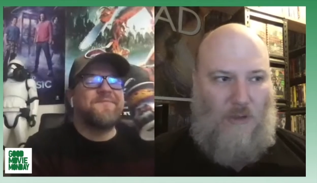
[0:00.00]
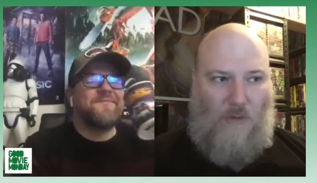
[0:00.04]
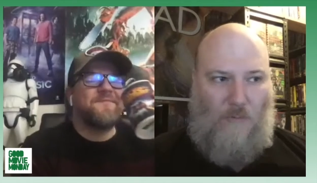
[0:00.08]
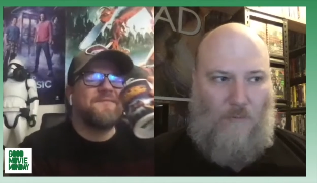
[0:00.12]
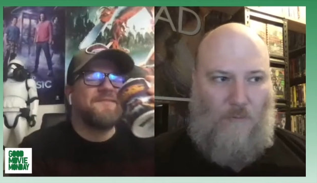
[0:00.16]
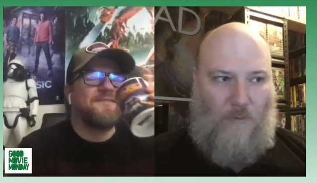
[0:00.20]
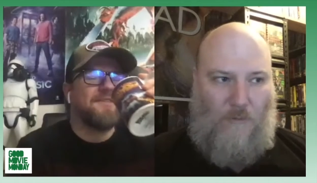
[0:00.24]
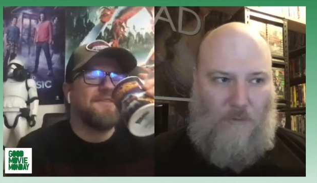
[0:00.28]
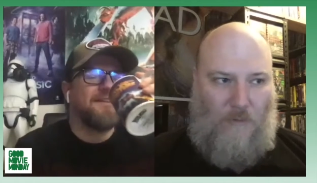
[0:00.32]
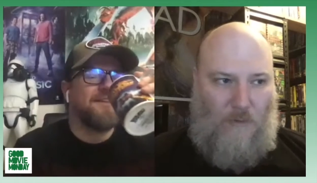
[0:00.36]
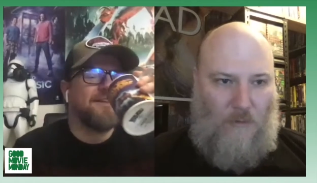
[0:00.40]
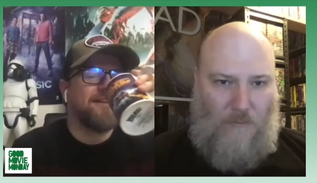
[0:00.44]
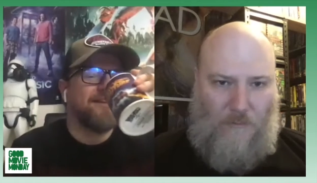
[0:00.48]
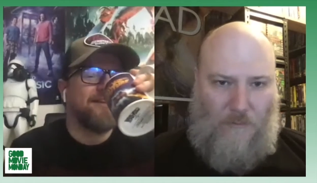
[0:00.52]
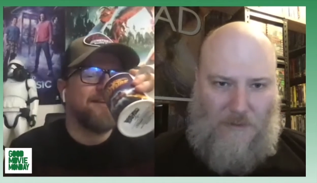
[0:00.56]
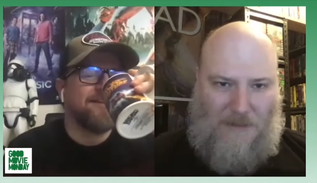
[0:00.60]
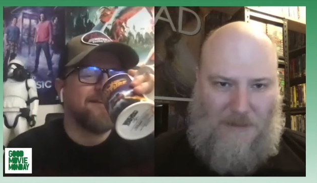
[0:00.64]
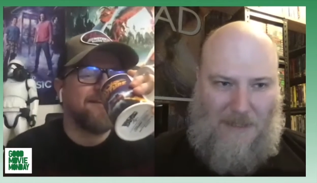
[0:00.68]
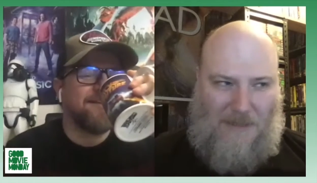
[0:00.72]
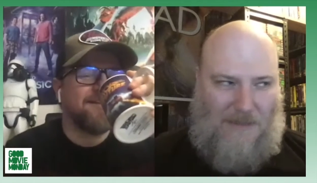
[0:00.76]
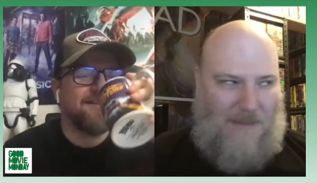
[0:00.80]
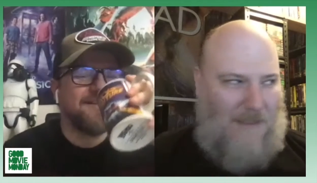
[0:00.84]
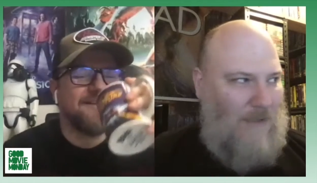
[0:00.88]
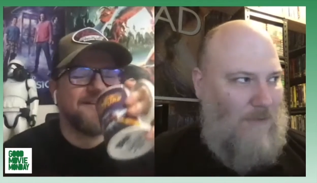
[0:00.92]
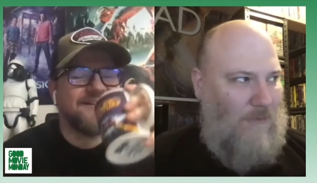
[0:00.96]
Speaker 1: You it says
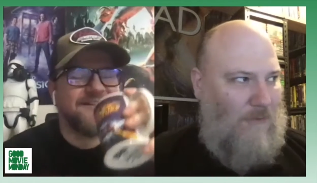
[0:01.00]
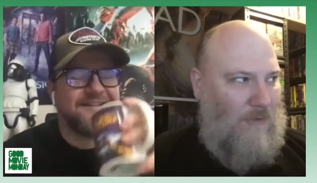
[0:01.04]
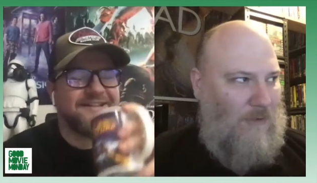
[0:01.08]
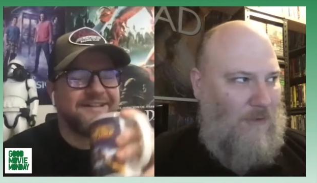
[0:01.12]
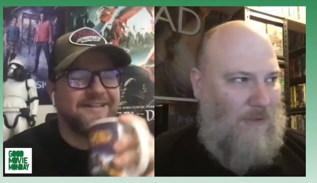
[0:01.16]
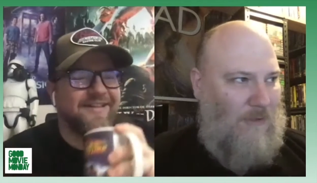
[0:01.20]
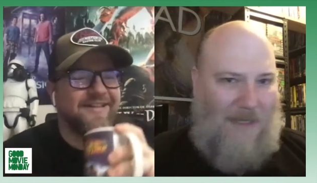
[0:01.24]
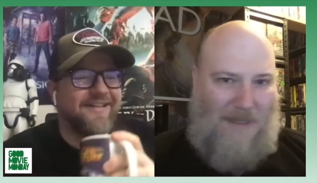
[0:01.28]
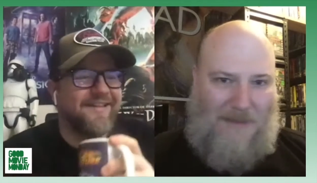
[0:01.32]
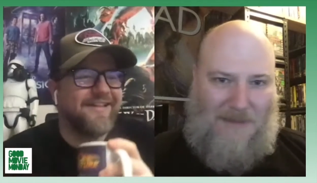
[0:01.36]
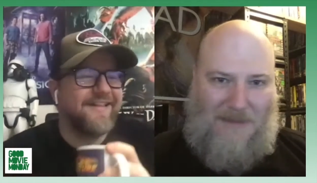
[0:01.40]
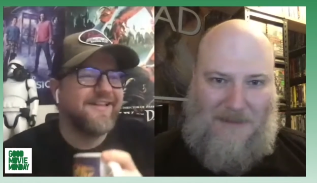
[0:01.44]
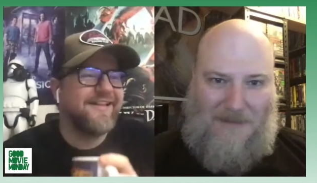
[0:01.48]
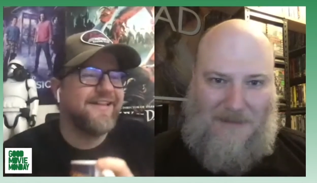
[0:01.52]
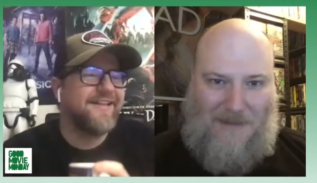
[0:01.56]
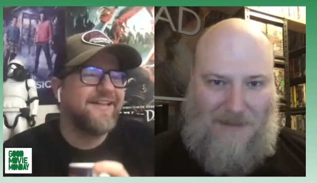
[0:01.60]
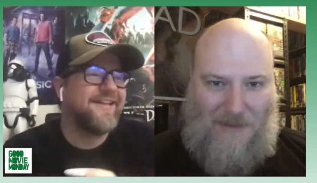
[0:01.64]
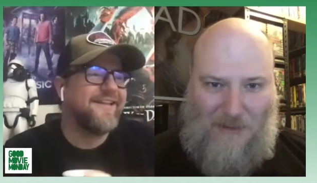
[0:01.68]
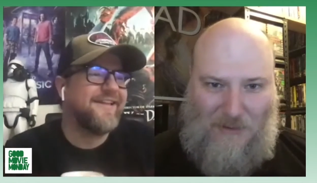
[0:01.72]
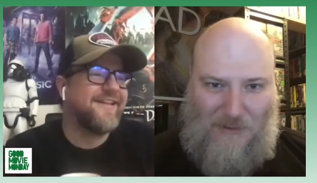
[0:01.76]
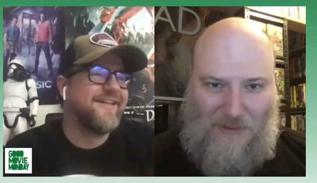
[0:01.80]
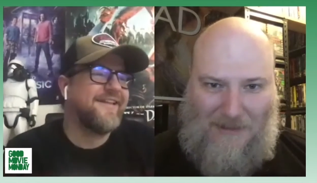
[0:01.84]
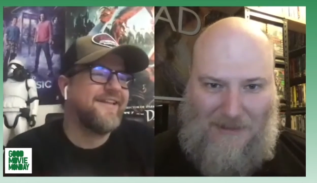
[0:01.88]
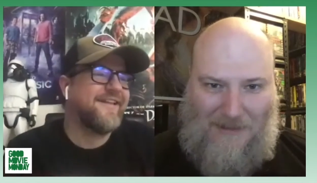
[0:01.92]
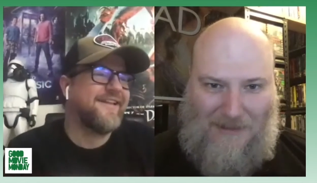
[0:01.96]
here on your license that you need
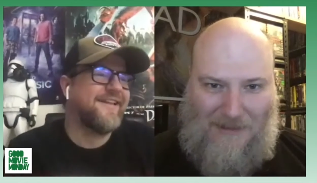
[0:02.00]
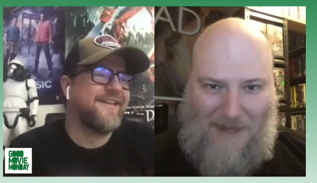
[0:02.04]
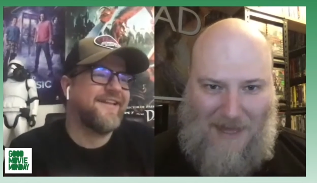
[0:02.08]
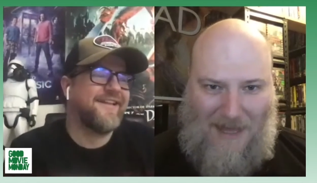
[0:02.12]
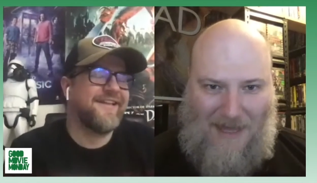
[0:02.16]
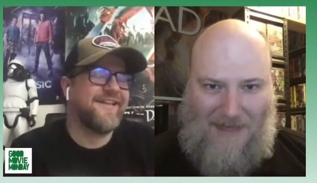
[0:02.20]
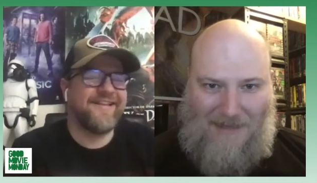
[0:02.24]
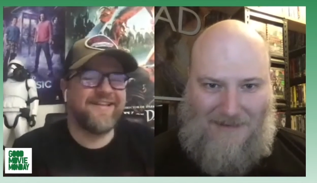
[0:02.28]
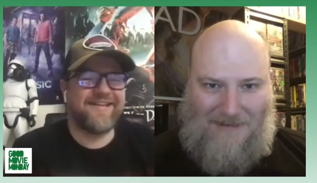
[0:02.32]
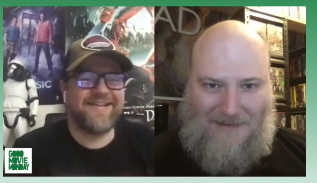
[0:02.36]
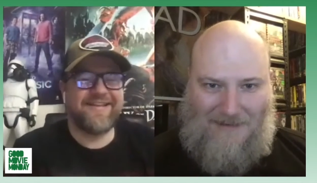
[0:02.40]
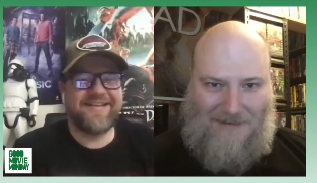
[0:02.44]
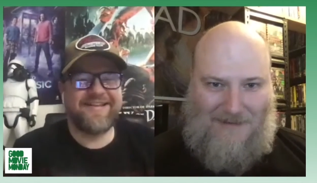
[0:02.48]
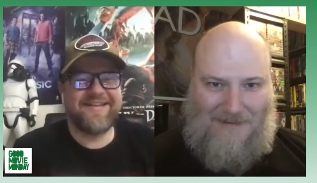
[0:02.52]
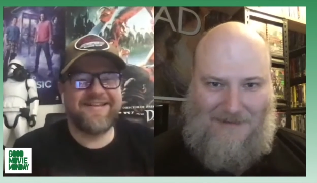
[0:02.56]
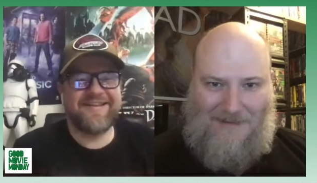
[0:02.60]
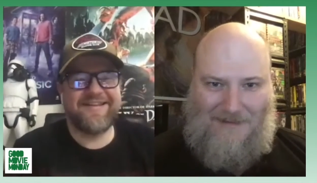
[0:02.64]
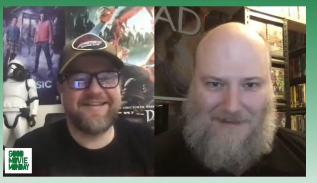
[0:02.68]
glasses.